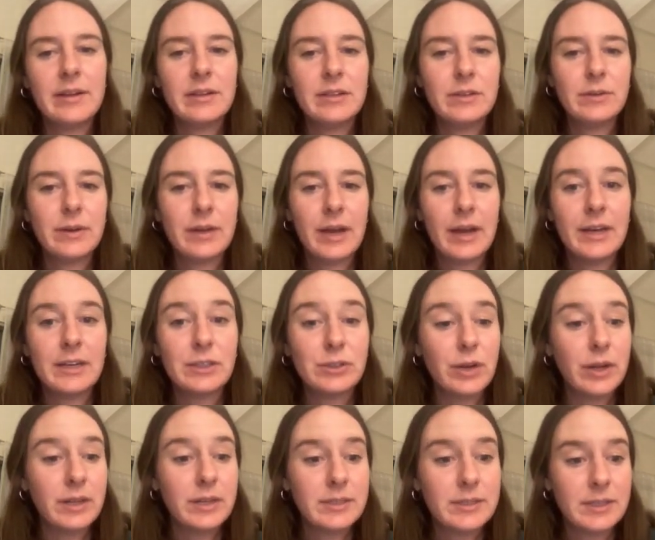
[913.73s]
doing
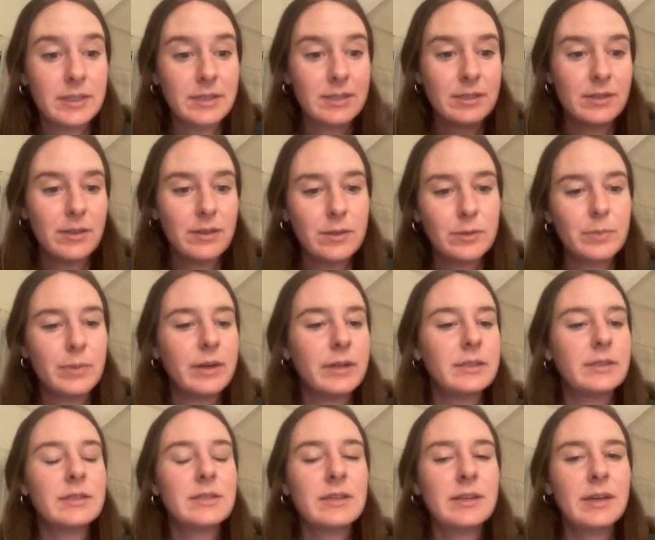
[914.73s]
hydrolysis to those
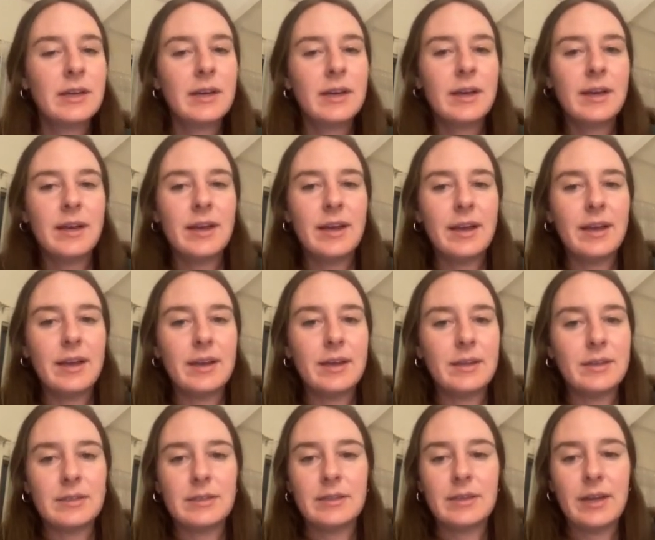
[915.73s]
bonds
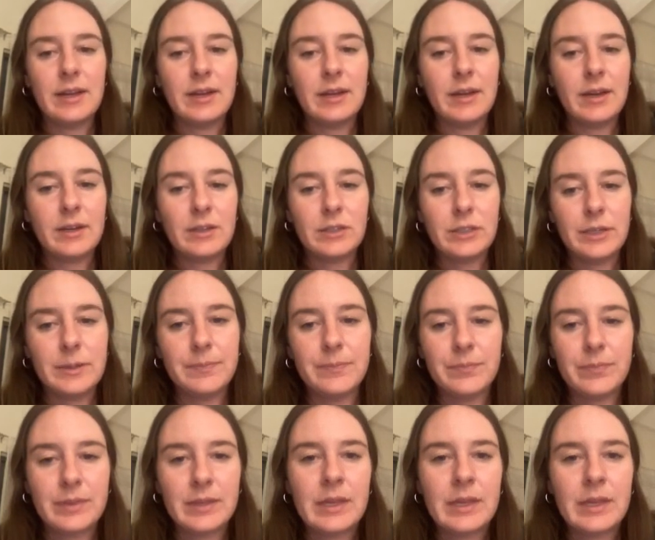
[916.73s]
and getting energy.